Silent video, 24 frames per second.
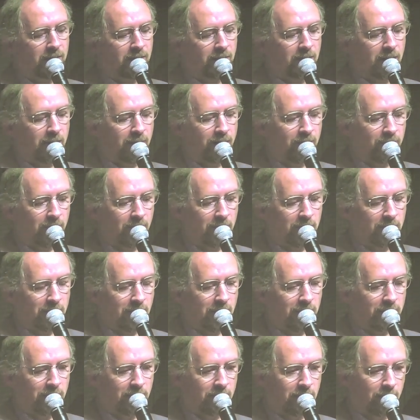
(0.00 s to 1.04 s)
there is,
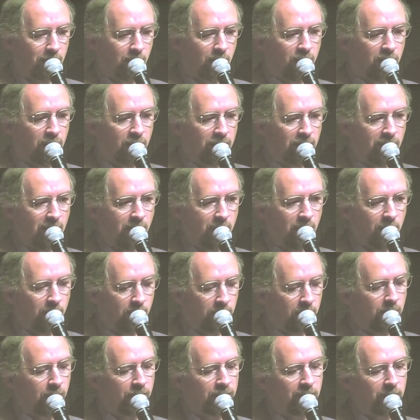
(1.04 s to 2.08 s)
there's a program
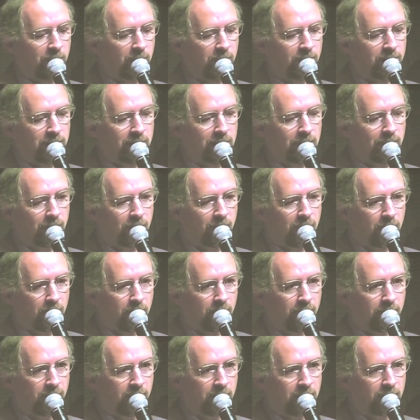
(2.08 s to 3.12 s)
possibility for
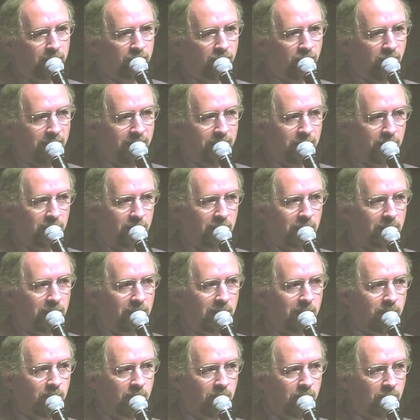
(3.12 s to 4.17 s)
the traders to
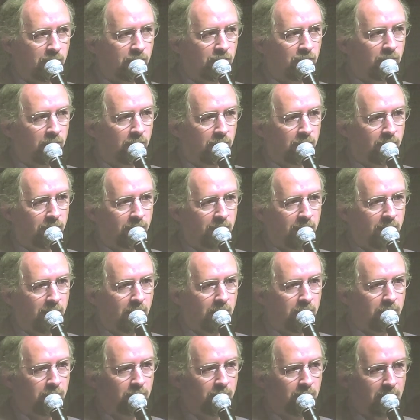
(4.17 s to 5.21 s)
keep control of their
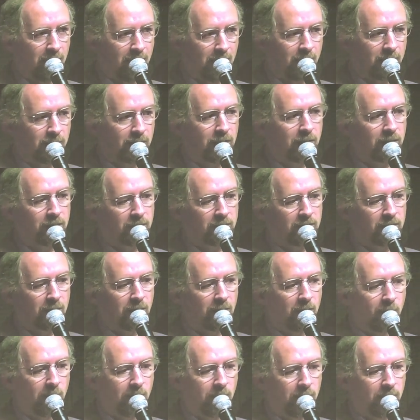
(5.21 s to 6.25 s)
own assets. So
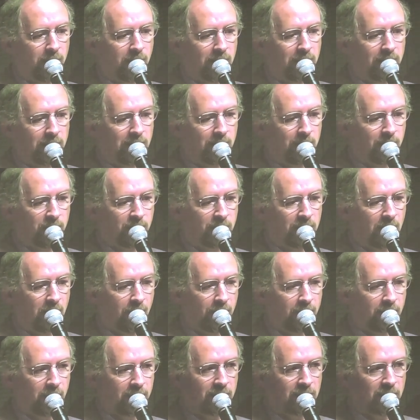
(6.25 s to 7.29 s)
whether they keep
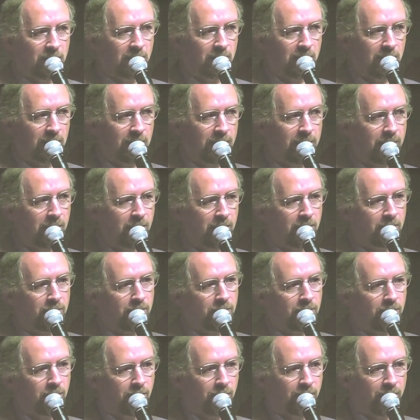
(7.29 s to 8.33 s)
self-custody
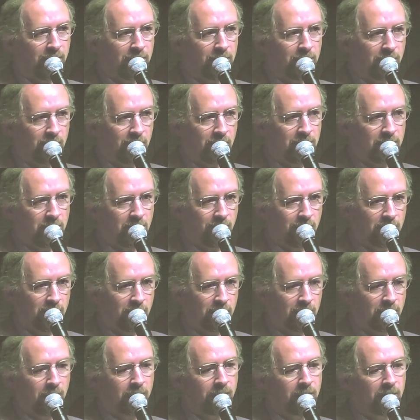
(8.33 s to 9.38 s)
or they use the
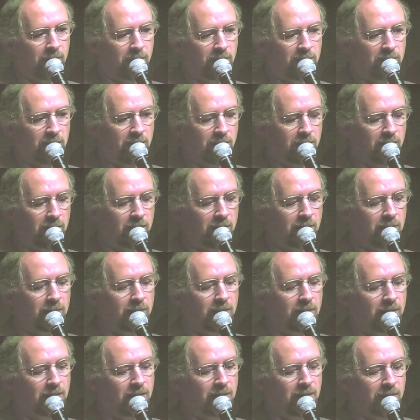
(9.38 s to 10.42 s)
services of a custodian,
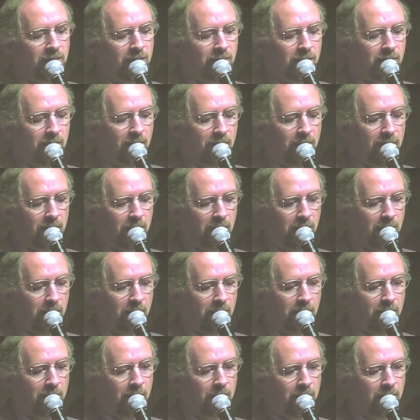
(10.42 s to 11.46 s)
they
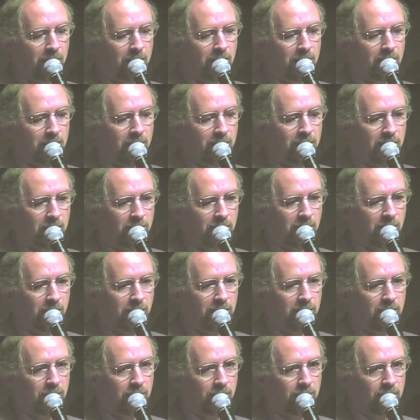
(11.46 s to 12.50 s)
can essentially
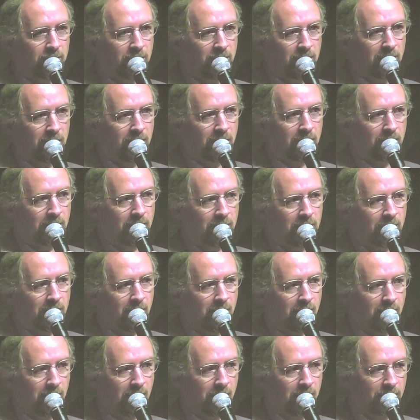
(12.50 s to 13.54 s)
use the
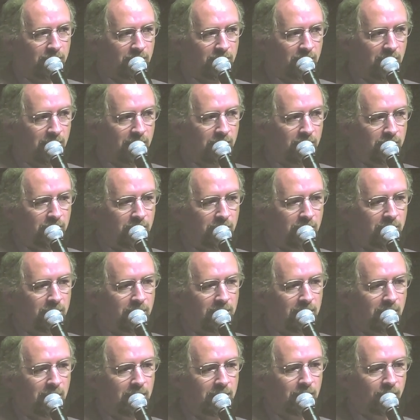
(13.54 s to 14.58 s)

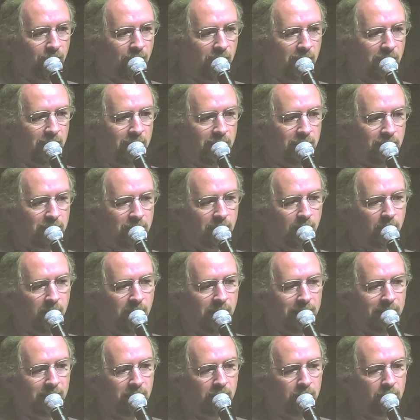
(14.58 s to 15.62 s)
exchange's interface to
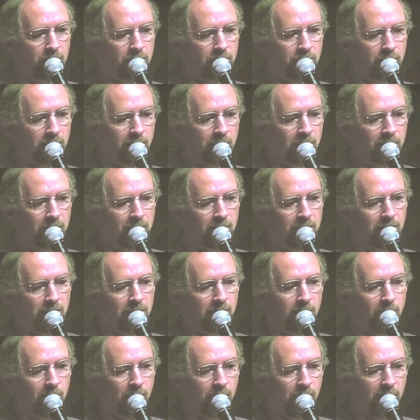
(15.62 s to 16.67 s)
place an order,
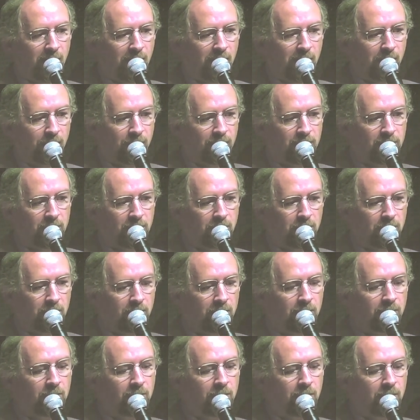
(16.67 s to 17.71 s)
but have
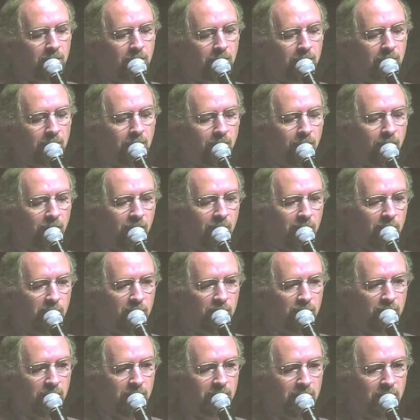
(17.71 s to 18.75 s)
to confirm the
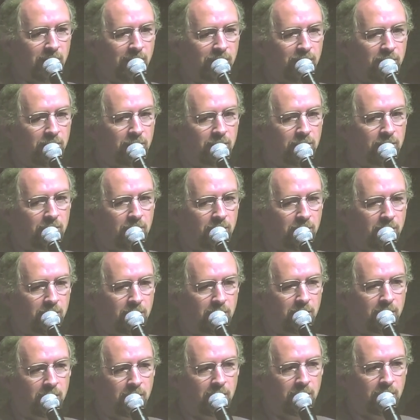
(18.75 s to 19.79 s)
transaction
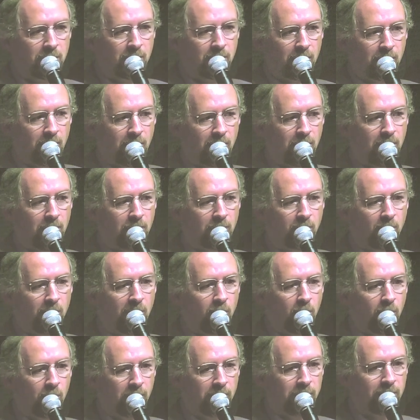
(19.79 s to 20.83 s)
on a, a hardware
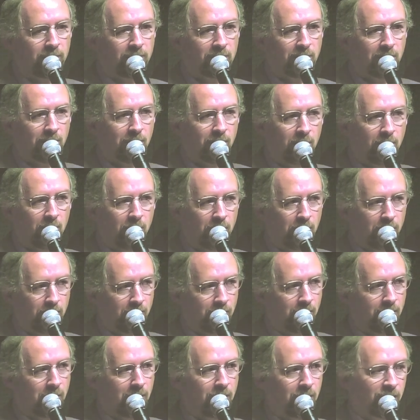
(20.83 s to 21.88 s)
wallet, so
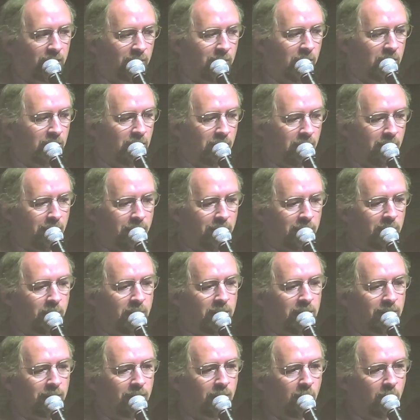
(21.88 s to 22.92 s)
a, a, specialized
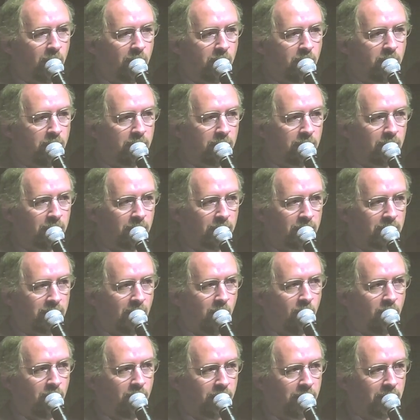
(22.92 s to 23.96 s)
piece of equipment,
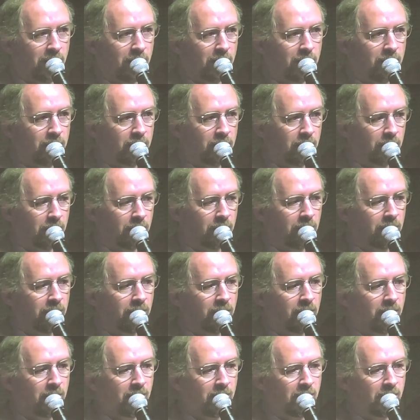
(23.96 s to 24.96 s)
somewhat akin to